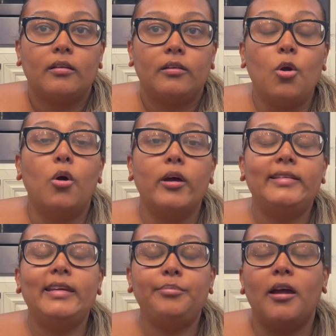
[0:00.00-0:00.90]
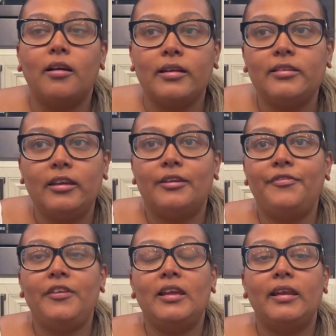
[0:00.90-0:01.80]
go deep down into your
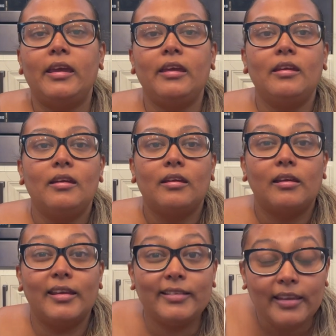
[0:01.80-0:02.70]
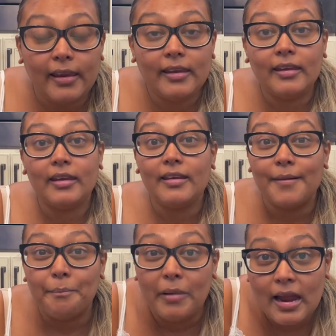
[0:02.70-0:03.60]
feeling, your thinking, your
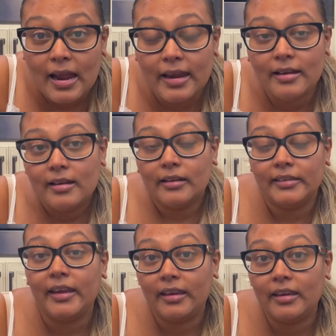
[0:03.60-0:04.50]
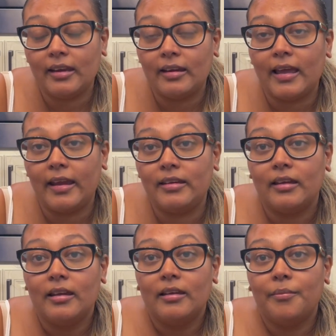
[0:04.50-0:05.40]
mind. They can like
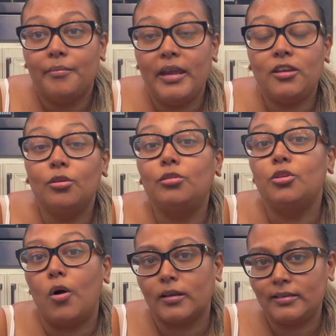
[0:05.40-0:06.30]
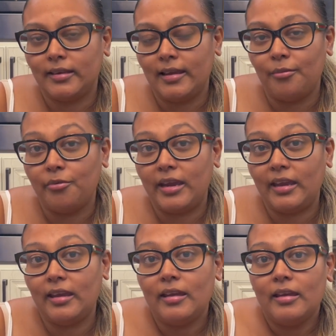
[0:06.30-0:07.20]
make you talk to them
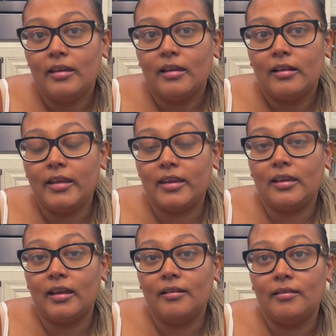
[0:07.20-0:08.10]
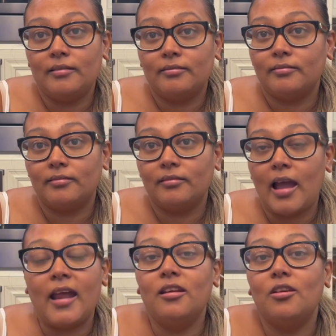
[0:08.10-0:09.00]
way. They can,
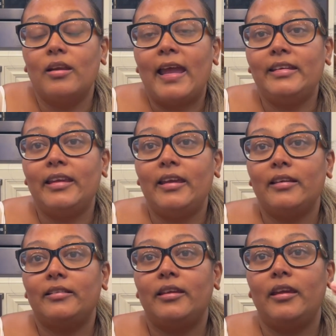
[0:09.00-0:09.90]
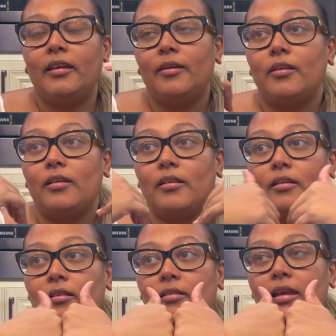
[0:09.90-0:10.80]
I don't know, like
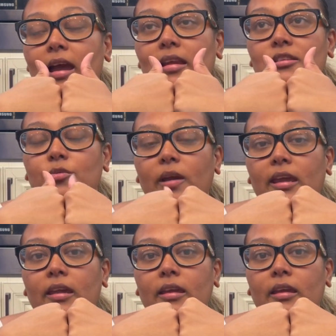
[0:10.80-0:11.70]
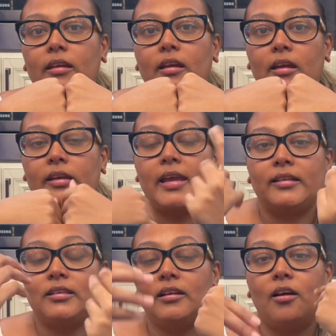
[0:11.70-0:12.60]
they had this way in
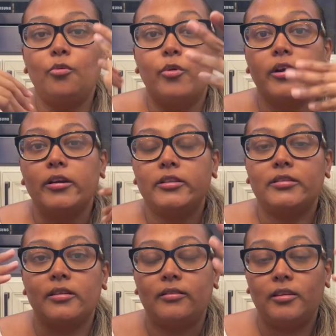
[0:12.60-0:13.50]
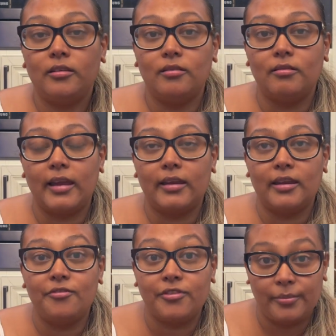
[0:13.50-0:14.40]
getting out words to you, like
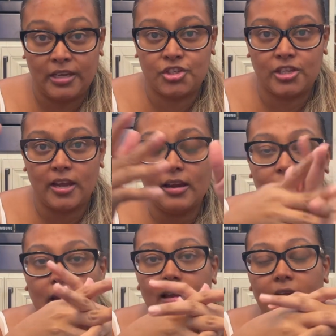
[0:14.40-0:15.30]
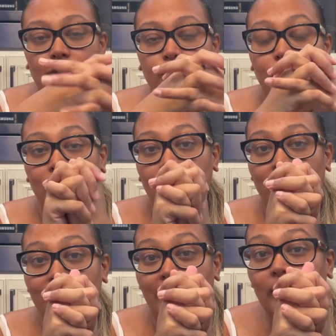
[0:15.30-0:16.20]
information that you will
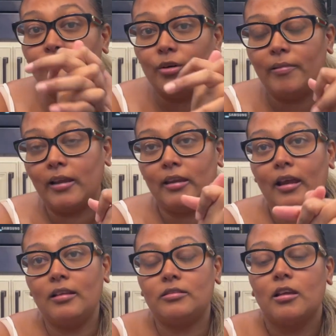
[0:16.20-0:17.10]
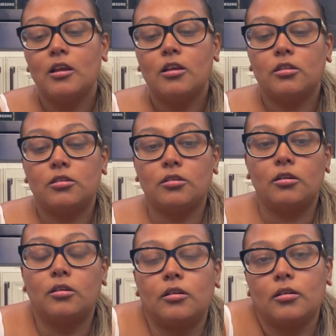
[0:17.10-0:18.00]
not tell nobody else.
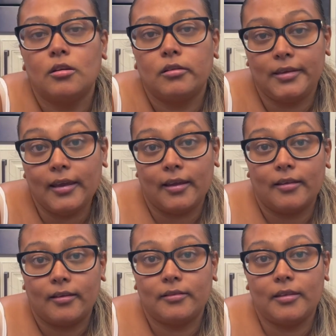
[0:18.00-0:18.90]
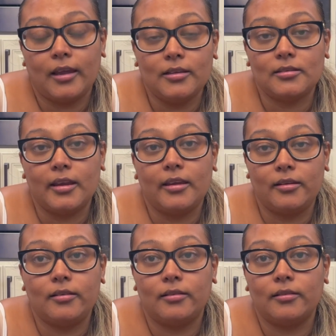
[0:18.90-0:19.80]
So yeah, that is like